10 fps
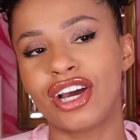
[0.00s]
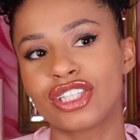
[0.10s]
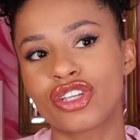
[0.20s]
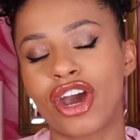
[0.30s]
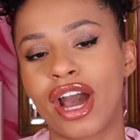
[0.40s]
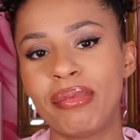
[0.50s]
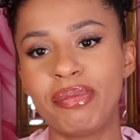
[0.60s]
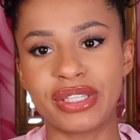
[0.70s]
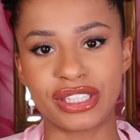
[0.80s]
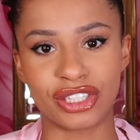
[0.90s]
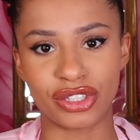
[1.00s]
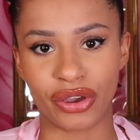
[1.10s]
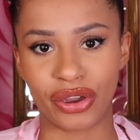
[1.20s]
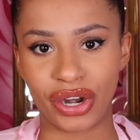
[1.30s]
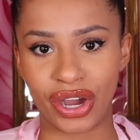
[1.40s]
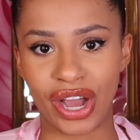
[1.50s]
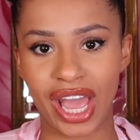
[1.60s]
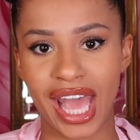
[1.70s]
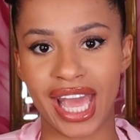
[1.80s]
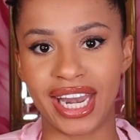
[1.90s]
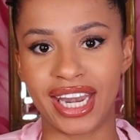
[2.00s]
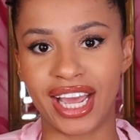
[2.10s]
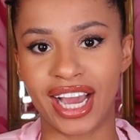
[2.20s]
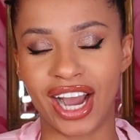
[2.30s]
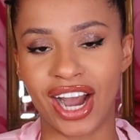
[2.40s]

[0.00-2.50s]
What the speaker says: So I'm a business owner, and